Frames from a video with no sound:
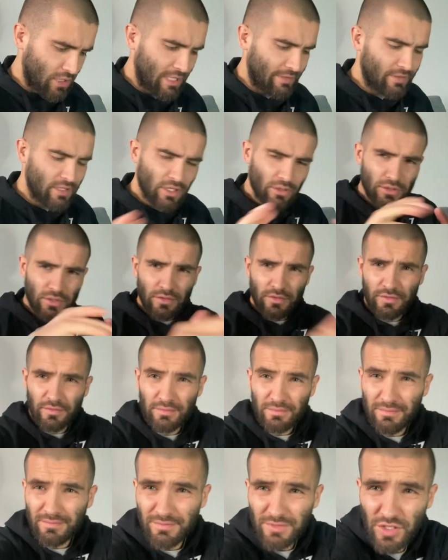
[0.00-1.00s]
given loads of
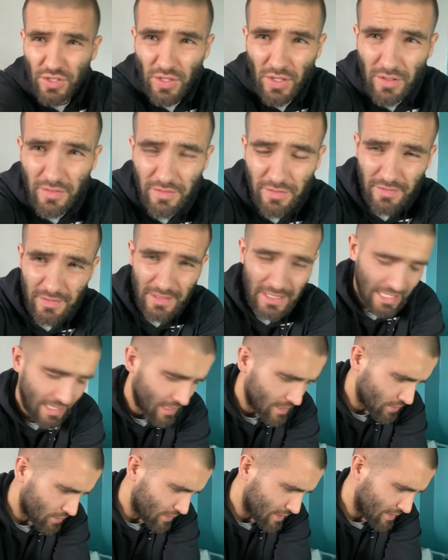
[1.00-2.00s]
stuff, and
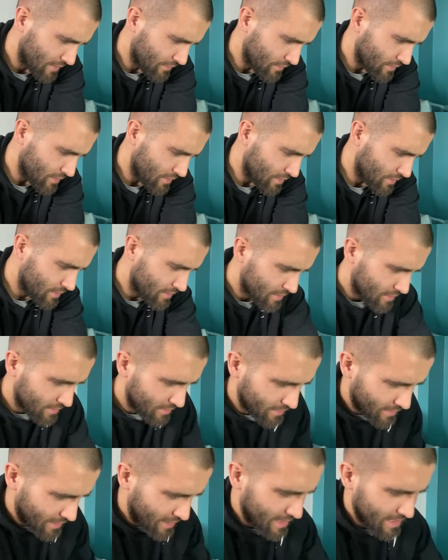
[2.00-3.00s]
then I got given
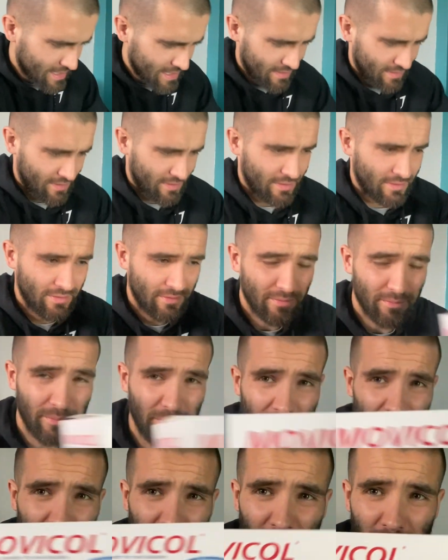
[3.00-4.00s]
this
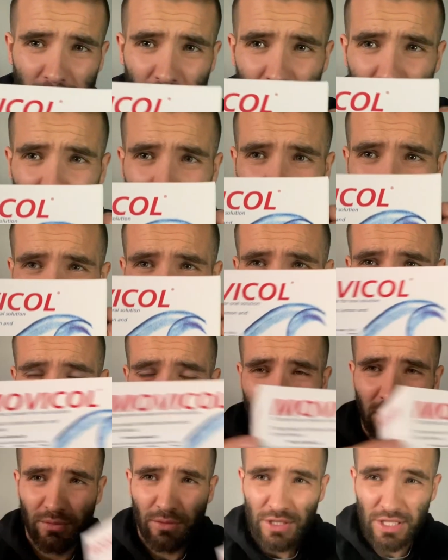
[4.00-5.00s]
big bad boy,
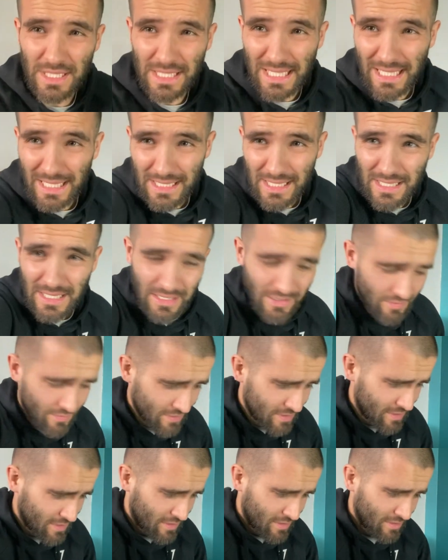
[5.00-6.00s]
which is
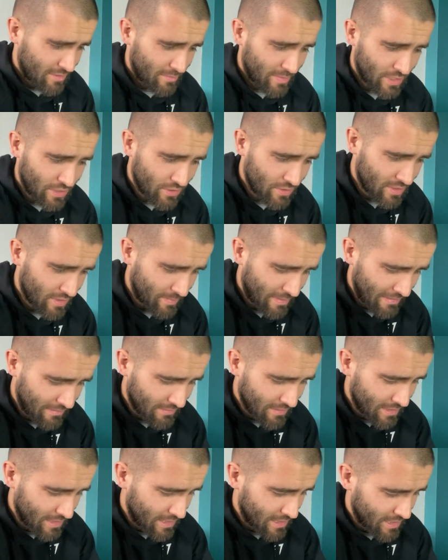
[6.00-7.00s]
laxatives, because
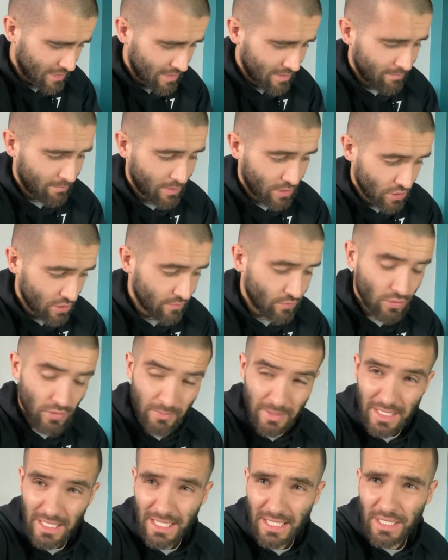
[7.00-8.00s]
apparently, because of all the
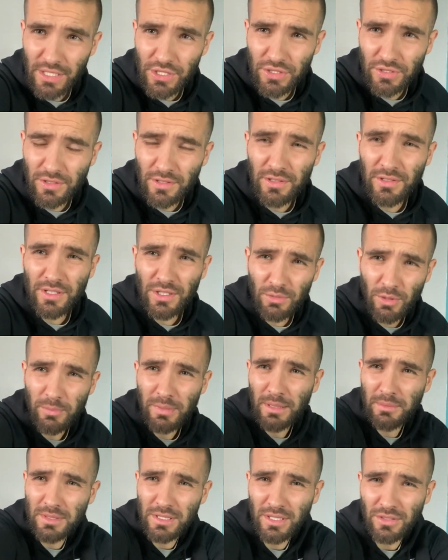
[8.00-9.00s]
medication, you won't be
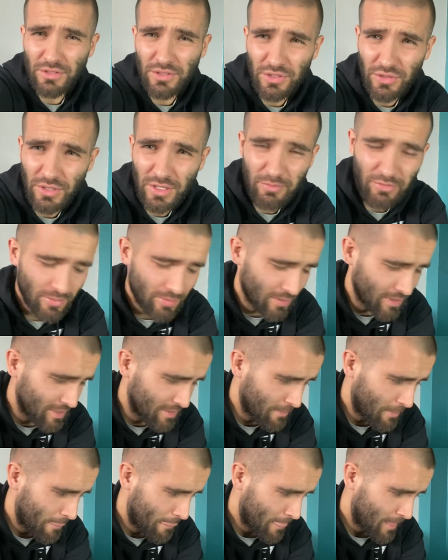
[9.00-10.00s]
able to go to the toilet properly.
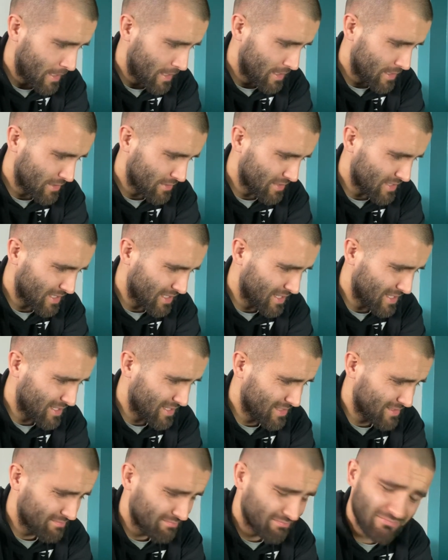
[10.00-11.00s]
And I was thinking,
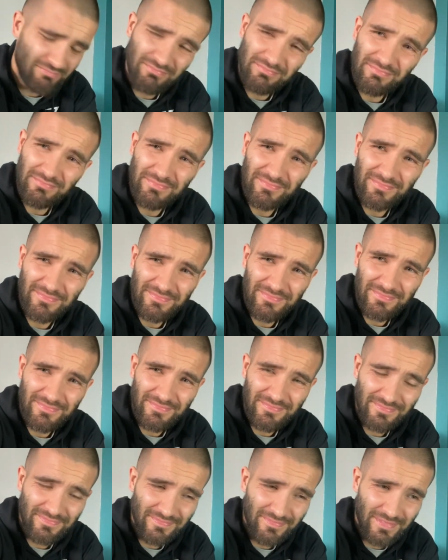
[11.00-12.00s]

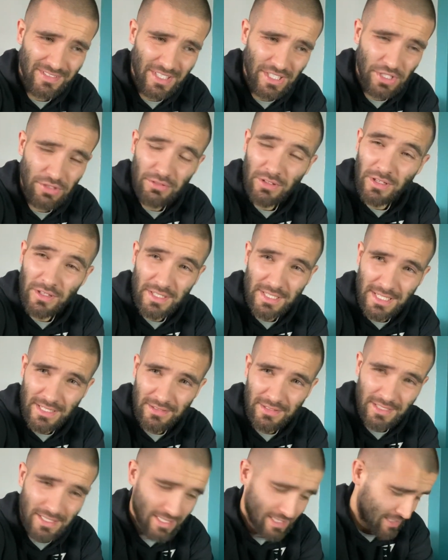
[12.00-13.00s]
I don't like the
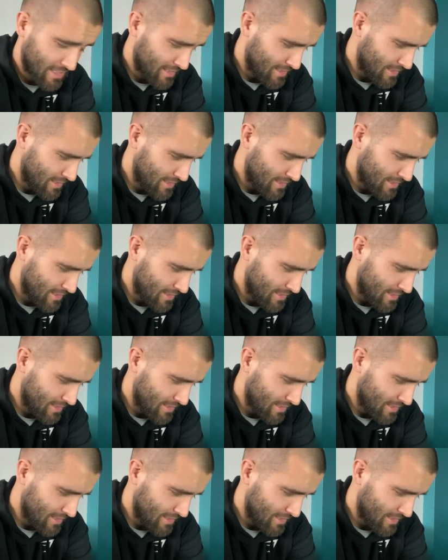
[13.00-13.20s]
sound of that.